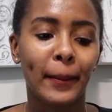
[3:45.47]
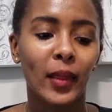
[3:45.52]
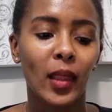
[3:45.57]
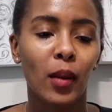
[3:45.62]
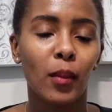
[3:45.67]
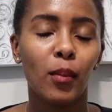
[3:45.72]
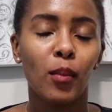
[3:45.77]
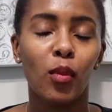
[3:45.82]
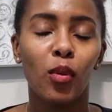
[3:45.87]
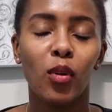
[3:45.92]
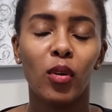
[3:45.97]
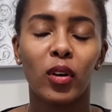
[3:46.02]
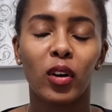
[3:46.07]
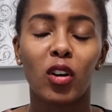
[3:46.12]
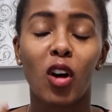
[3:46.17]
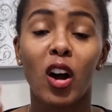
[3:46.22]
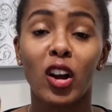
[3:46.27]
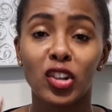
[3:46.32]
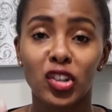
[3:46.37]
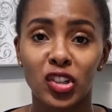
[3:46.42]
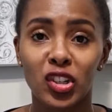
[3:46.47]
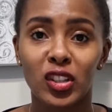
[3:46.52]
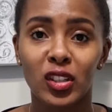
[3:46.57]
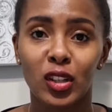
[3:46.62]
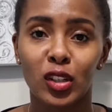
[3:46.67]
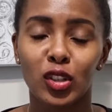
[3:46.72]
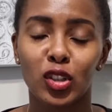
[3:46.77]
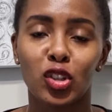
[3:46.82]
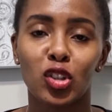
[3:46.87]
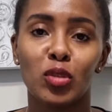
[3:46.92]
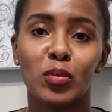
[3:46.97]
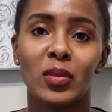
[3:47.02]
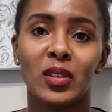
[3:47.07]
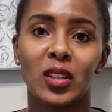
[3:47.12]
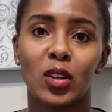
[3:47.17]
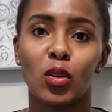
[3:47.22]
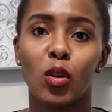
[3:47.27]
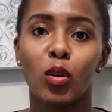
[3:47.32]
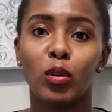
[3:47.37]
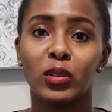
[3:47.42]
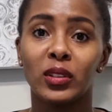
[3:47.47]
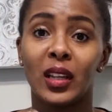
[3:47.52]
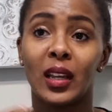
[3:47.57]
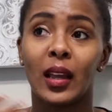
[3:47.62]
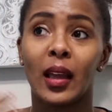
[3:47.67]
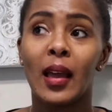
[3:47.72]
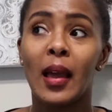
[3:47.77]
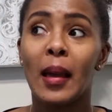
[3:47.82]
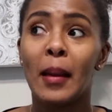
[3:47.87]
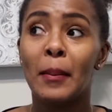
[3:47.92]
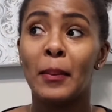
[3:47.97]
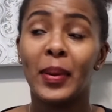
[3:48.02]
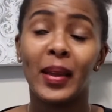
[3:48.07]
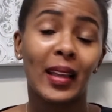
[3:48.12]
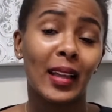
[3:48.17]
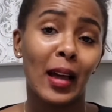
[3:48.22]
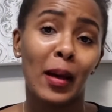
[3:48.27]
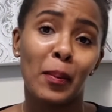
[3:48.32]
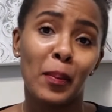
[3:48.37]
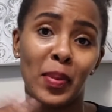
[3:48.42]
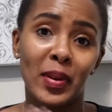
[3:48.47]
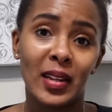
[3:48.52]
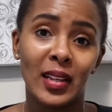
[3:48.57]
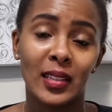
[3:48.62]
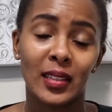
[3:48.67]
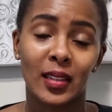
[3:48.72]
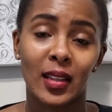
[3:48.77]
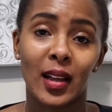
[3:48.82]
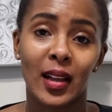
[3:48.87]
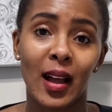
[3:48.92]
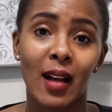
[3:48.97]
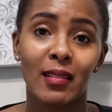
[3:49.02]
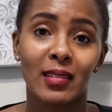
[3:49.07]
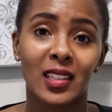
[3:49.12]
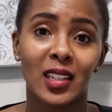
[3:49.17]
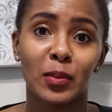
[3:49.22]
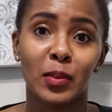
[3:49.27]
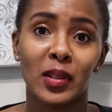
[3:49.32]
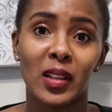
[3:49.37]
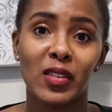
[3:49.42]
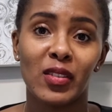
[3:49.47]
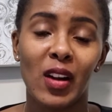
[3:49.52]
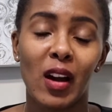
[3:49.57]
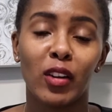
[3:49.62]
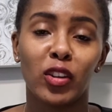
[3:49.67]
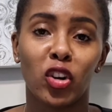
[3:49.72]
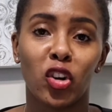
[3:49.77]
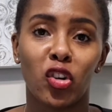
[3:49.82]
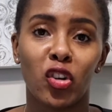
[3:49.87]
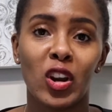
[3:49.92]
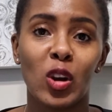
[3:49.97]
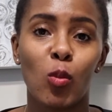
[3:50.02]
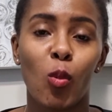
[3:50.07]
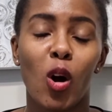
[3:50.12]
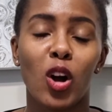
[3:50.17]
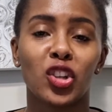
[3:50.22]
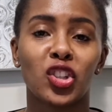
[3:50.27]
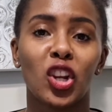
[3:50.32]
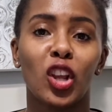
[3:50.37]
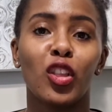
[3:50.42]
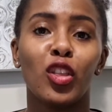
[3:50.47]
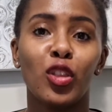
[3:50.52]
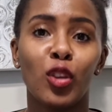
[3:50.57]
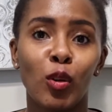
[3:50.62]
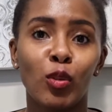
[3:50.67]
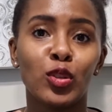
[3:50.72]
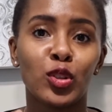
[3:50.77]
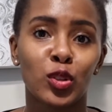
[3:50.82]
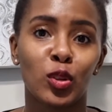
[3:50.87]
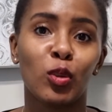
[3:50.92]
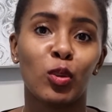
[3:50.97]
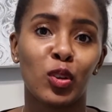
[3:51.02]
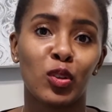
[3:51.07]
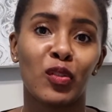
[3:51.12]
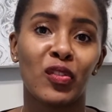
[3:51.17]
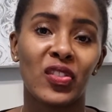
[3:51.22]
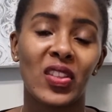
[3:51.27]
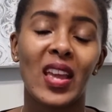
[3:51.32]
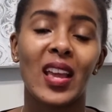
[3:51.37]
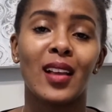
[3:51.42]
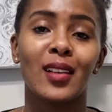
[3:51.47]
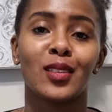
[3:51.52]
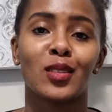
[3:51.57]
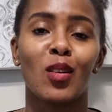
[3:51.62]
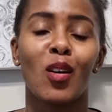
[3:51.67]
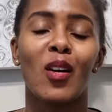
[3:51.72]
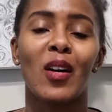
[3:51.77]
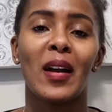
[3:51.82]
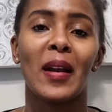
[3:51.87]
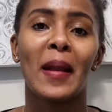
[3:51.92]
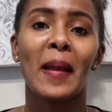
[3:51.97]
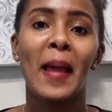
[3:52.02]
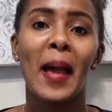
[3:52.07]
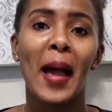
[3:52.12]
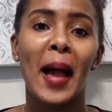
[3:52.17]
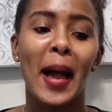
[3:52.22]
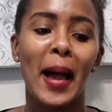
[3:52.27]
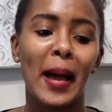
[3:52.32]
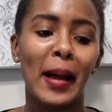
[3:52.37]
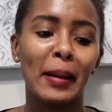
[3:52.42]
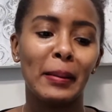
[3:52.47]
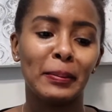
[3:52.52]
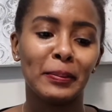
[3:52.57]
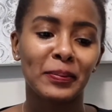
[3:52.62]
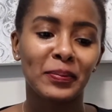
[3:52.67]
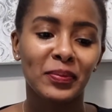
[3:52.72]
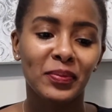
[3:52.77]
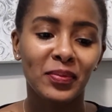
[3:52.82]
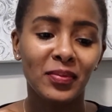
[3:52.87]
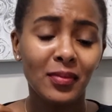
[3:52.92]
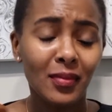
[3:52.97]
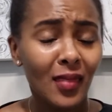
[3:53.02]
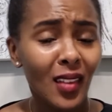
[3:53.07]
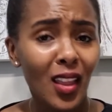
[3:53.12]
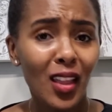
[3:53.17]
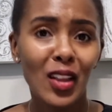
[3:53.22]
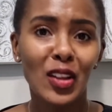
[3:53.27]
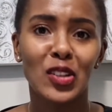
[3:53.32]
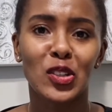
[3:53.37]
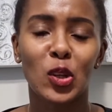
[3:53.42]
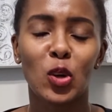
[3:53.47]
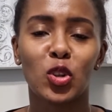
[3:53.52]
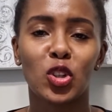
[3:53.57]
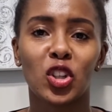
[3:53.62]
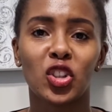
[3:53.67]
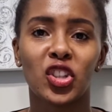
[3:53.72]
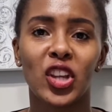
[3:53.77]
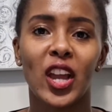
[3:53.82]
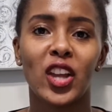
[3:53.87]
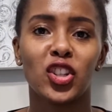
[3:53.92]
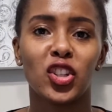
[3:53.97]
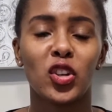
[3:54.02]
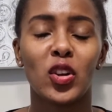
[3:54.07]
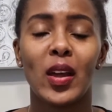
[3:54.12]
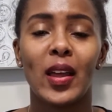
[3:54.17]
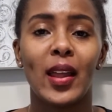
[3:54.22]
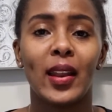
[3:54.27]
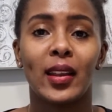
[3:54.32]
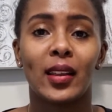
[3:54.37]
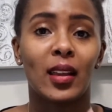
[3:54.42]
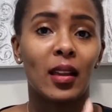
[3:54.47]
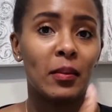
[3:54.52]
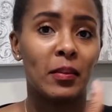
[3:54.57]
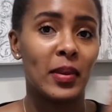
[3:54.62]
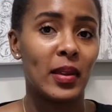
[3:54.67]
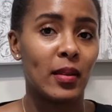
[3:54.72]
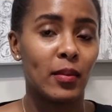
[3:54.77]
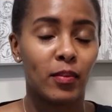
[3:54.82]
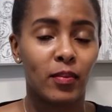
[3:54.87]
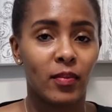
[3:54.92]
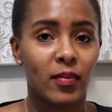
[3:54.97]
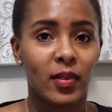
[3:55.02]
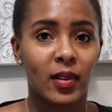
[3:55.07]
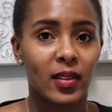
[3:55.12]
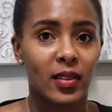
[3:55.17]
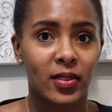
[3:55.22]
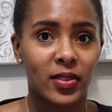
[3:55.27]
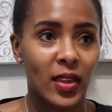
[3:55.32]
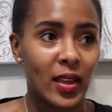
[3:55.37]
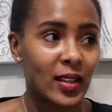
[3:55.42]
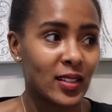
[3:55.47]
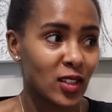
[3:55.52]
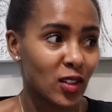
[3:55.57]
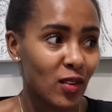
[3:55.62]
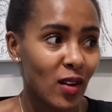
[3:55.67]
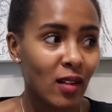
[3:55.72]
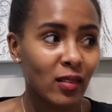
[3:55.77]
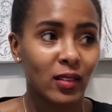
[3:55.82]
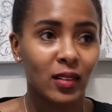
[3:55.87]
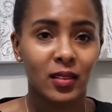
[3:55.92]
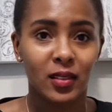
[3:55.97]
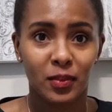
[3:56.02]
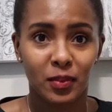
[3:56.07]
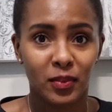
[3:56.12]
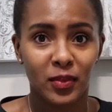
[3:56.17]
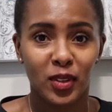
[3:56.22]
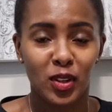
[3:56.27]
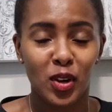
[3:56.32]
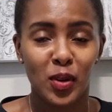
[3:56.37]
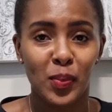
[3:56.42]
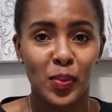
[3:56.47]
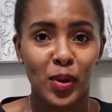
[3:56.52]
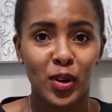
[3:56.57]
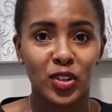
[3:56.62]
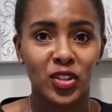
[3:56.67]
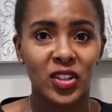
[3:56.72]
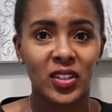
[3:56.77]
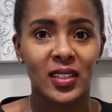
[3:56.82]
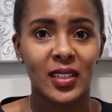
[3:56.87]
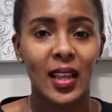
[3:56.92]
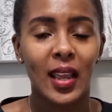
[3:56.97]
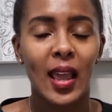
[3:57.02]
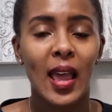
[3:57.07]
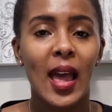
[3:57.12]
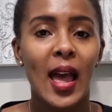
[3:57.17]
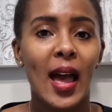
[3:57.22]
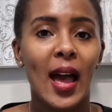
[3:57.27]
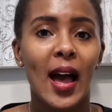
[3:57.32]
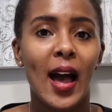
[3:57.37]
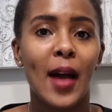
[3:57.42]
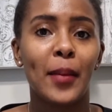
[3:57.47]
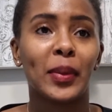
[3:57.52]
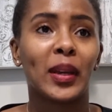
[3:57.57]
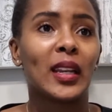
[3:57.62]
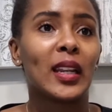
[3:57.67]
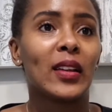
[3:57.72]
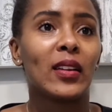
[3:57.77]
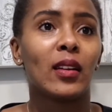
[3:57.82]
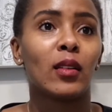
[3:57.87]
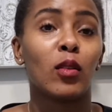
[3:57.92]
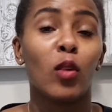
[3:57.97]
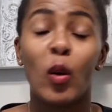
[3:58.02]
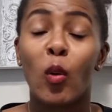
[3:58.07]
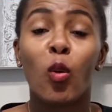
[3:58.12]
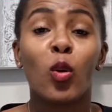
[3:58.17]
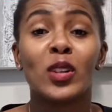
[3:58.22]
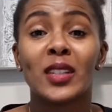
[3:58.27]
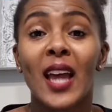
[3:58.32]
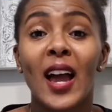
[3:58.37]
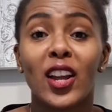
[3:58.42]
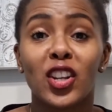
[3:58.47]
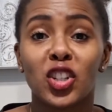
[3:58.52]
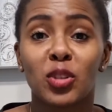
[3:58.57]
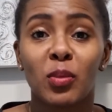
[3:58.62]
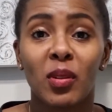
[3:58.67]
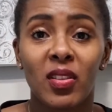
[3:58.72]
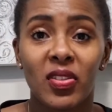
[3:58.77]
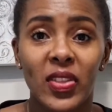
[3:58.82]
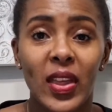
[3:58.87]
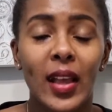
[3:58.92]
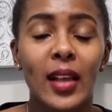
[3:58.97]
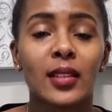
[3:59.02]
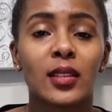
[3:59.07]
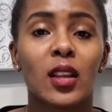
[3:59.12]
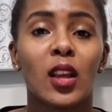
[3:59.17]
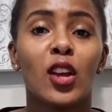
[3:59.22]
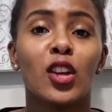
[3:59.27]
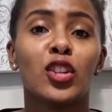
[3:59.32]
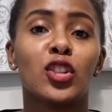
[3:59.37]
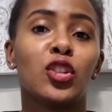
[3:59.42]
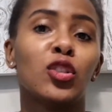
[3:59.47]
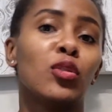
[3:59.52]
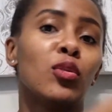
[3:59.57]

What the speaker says: more conscious consumers and holding big companies accountable around greenwashing. Those sort of things are social change, and it can be things around purchasing, or tangible things, to